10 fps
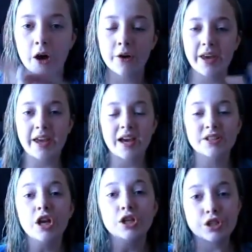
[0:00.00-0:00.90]
Okay guys,
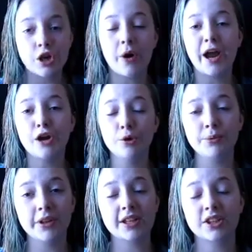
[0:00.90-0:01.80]
so I hope
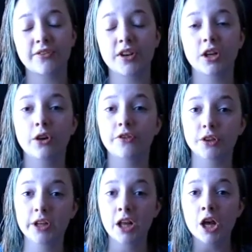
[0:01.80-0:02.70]
you liked this video. If you
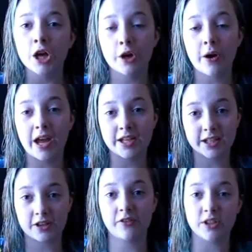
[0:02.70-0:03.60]
did, go ahead
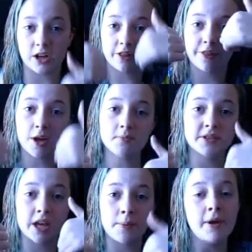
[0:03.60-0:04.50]
and give it a
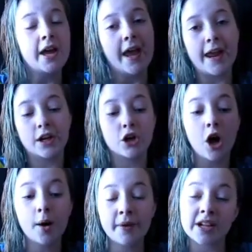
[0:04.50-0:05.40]
thumbs up and
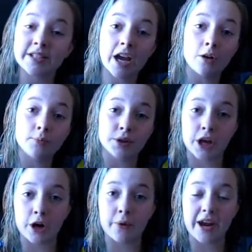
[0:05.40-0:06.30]
comment down below